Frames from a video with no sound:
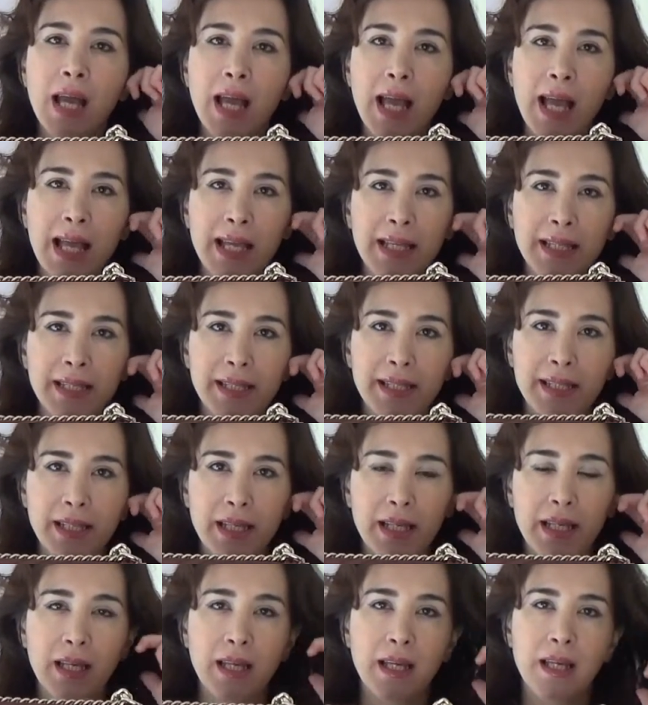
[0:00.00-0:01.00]
and
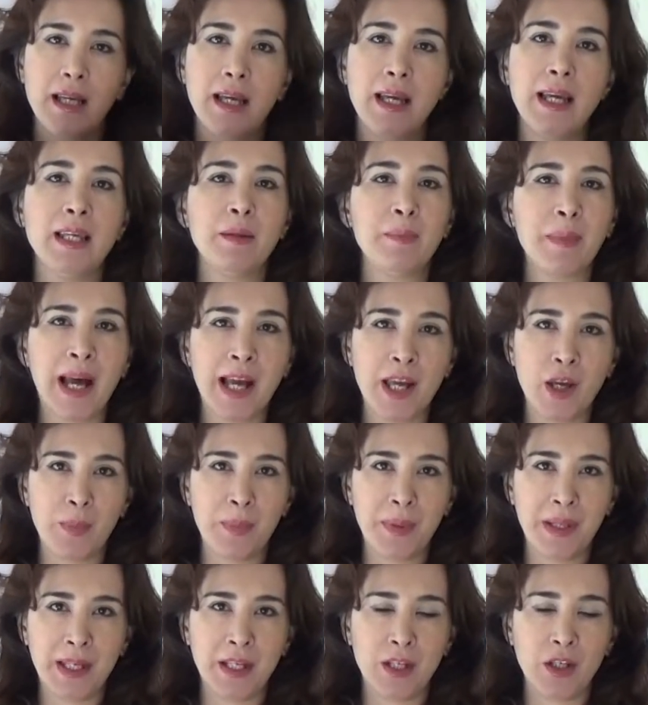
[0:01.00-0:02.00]
in my
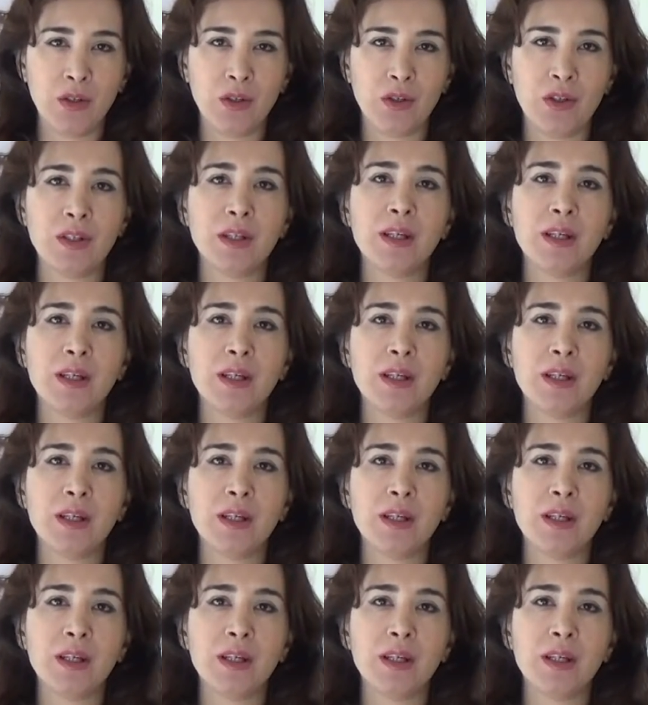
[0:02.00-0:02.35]
opinion